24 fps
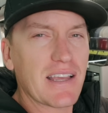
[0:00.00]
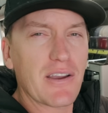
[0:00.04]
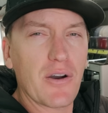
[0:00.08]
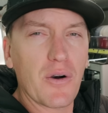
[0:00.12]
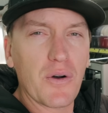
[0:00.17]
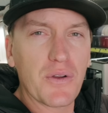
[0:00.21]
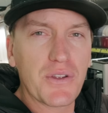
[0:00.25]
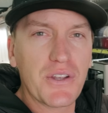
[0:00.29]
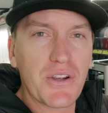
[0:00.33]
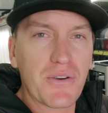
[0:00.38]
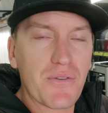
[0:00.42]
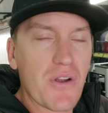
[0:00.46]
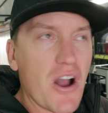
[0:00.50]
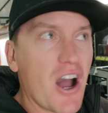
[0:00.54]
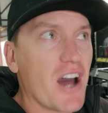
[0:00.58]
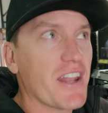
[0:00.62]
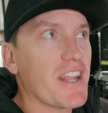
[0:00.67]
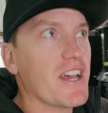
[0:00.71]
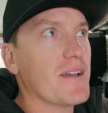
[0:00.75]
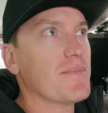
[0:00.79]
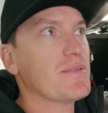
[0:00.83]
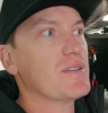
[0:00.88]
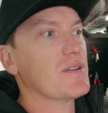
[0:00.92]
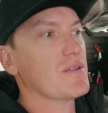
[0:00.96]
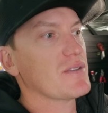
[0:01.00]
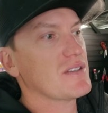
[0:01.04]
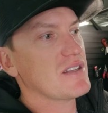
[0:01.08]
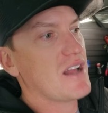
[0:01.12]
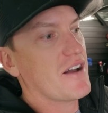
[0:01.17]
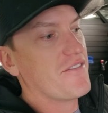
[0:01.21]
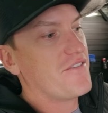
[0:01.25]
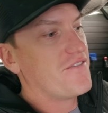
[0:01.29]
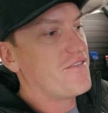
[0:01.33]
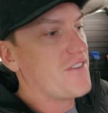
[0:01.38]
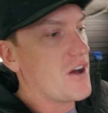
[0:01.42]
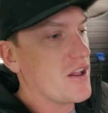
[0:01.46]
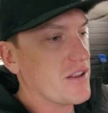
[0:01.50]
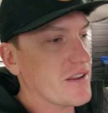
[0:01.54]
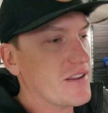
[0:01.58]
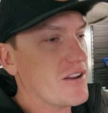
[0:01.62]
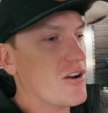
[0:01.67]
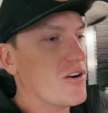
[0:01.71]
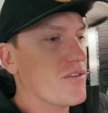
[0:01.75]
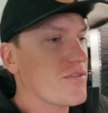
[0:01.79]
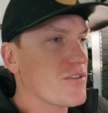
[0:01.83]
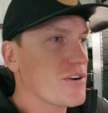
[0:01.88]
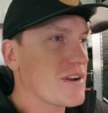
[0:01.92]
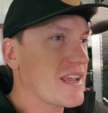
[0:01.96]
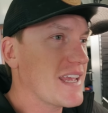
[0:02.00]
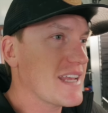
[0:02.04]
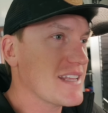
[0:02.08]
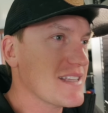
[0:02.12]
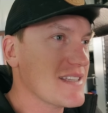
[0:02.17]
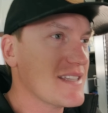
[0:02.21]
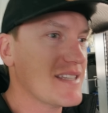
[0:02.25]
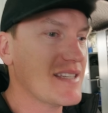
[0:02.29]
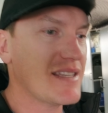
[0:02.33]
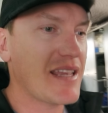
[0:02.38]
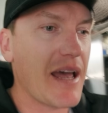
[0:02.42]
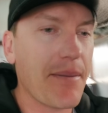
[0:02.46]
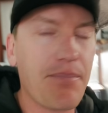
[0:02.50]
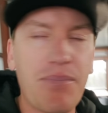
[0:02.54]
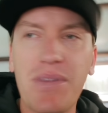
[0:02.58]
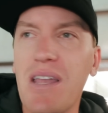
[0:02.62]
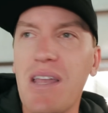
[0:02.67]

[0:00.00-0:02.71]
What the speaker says: hold your rod up so it's not falling over and getting stepped